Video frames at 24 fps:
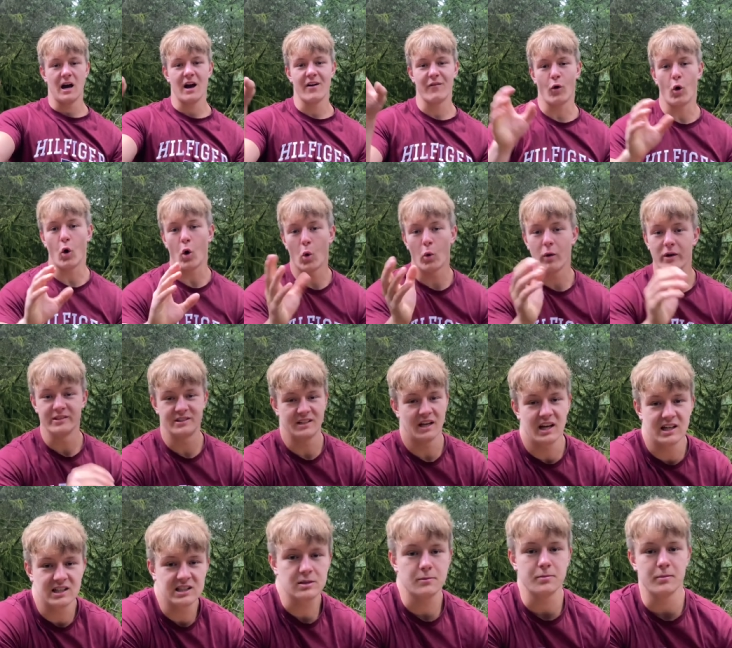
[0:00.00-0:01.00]
I've always
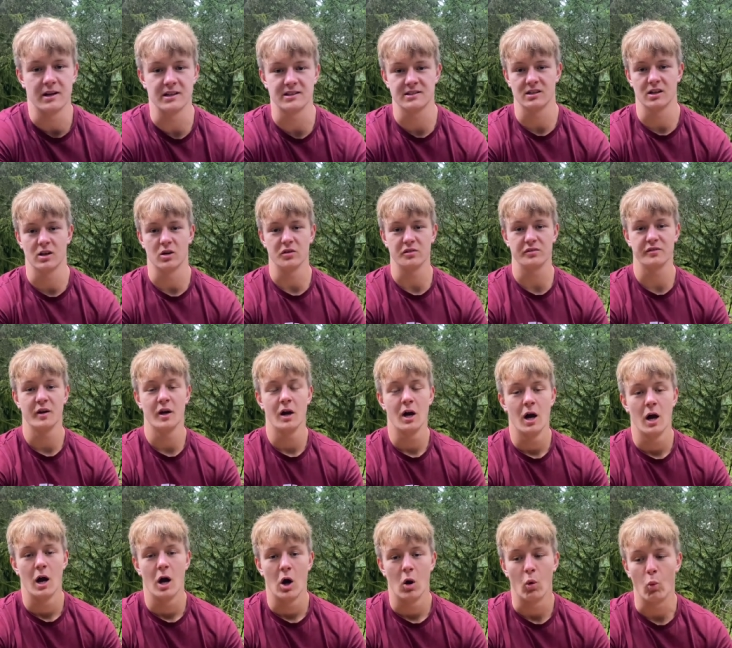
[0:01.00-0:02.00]
asked myself
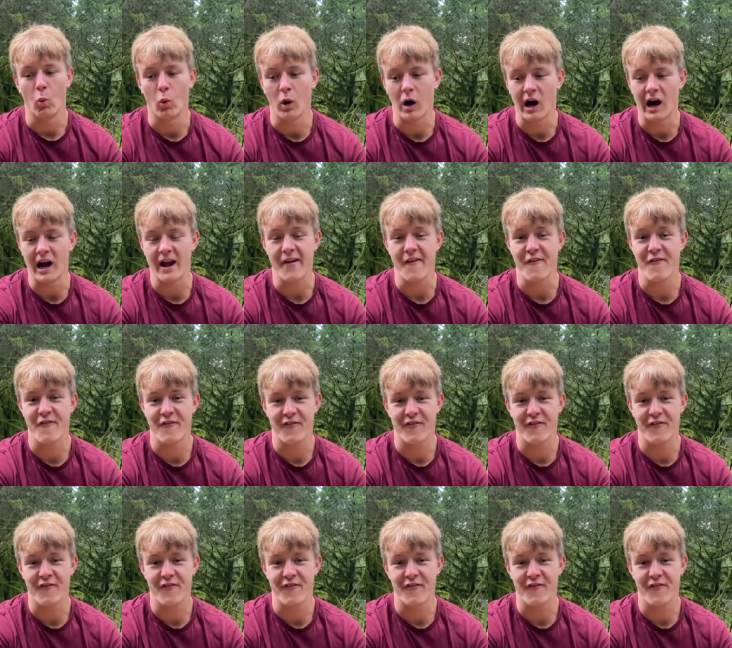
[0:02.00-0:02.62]
why